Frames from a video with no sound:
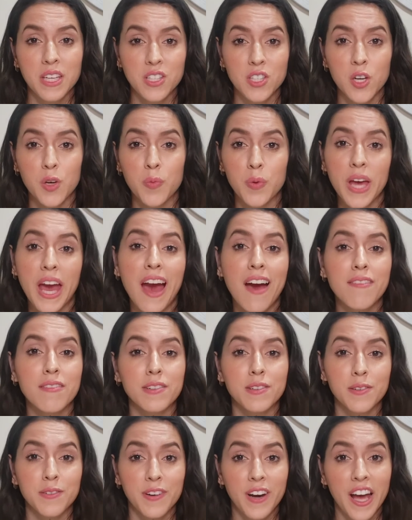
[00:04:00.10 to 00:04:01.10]
sure we have a
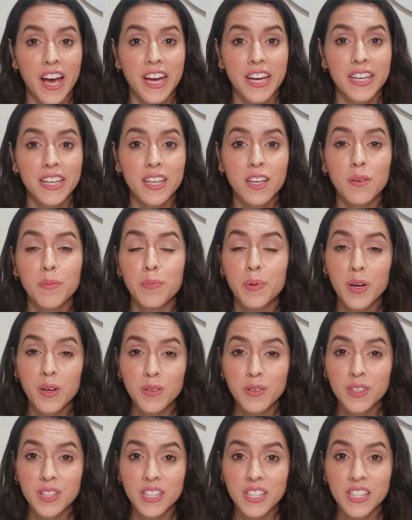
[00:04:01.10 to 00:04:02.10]
variety of
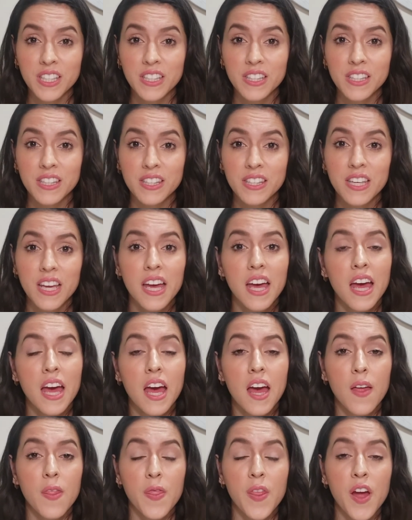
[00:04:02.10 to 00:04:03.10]
proteins.
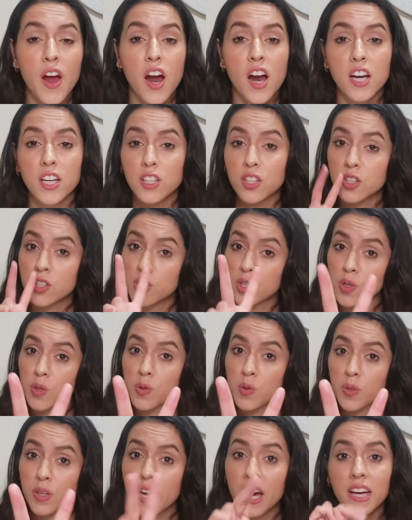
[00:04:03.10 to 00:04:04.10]
There are
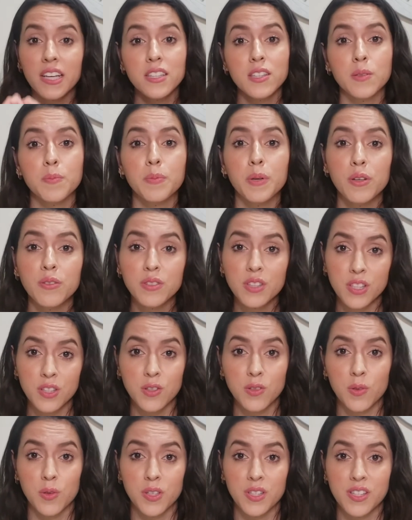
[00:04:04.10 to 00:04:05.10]
2 kinds of protein
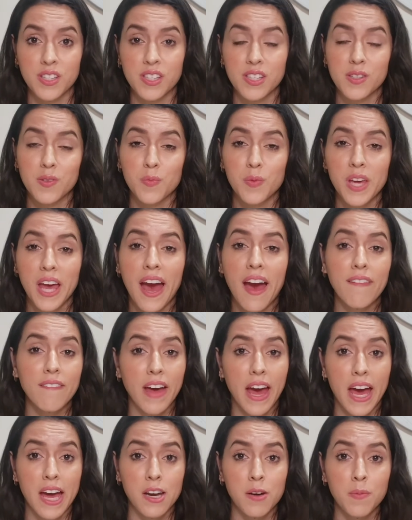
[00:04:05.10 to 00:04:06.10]
sources. We have
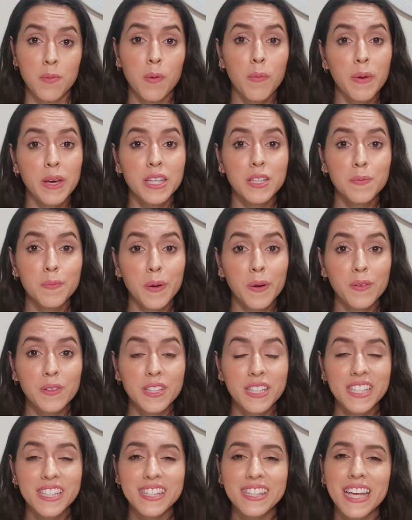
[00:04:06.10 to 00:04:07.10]
animal-based
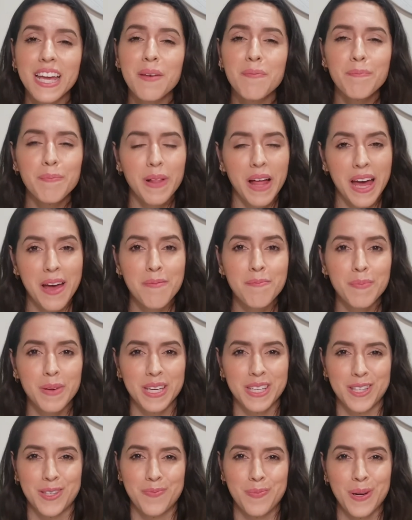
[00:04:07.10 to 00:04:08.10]
proteins and
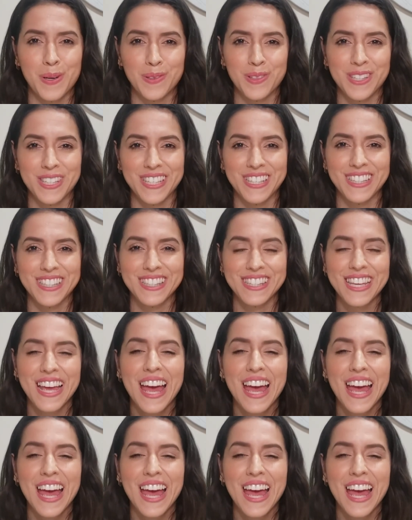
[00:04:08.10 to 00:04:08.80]
plant-based proteins.